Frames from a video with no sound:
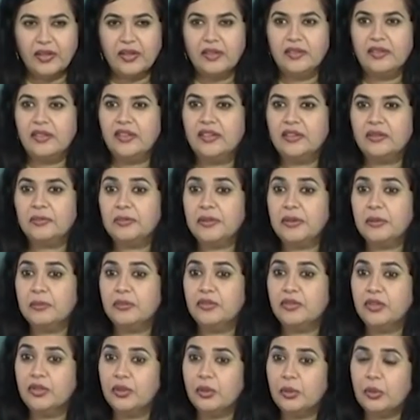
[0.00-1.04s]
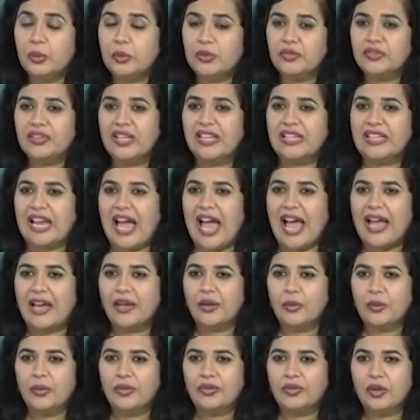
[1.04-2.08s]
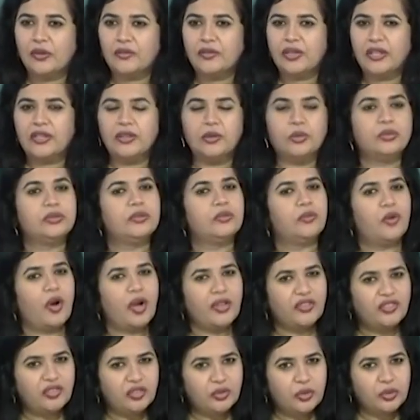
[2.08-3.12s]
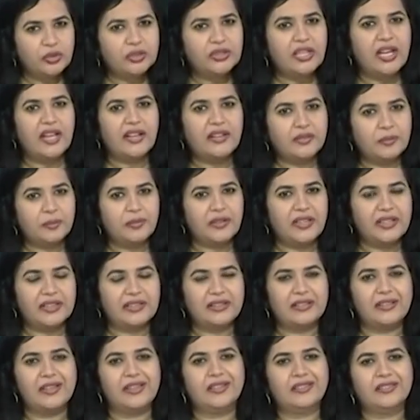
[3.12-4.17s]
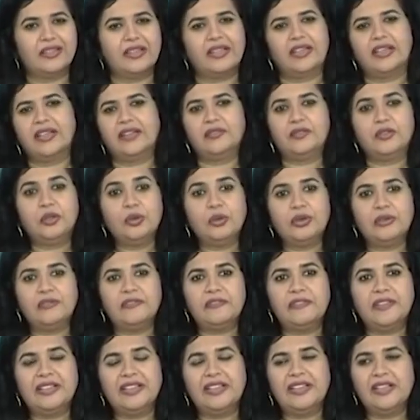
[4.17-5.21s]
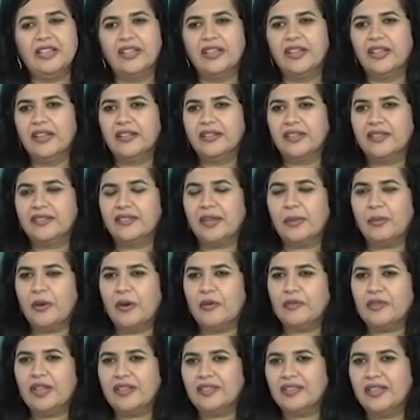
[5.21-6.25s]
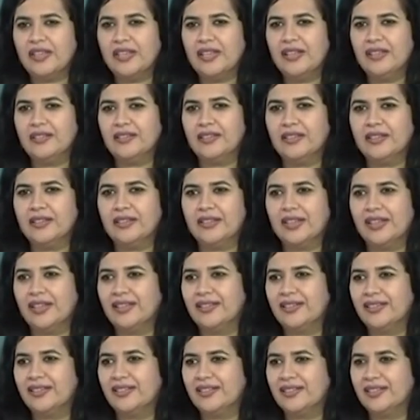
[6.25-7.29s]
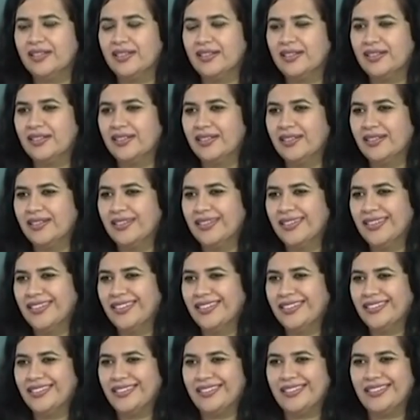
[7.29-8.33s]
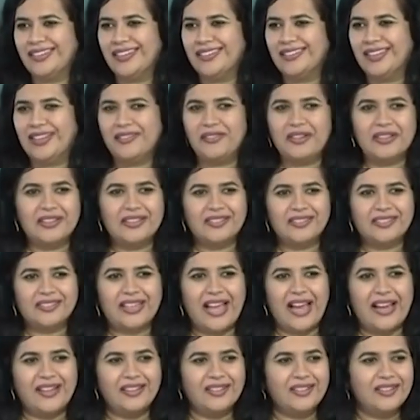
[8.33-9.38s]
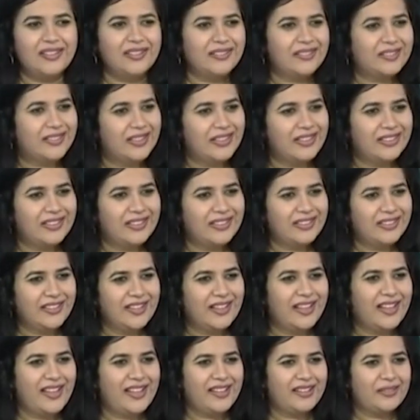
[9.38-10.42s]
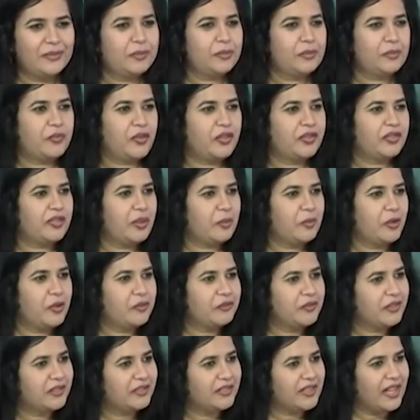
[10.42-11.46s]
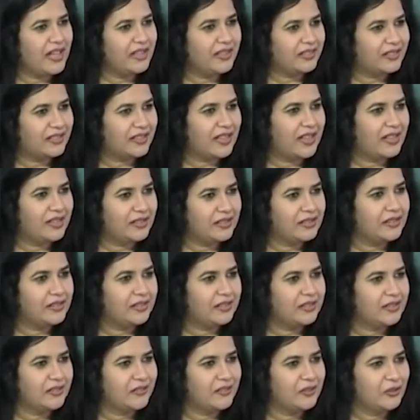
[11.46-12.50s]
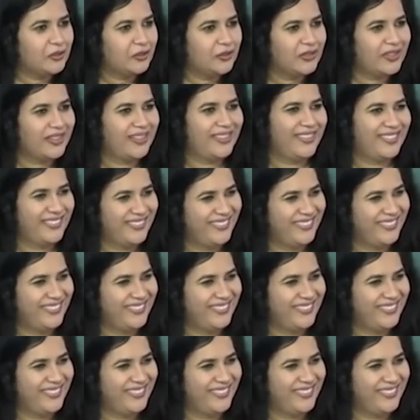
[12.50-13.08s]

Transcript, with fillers: These films use the language of the youth. Watch Godard's Breathless and you will feel that some of the things he tells his girl. Okay, they were scandalous then, and for some of us they are scandalous even today.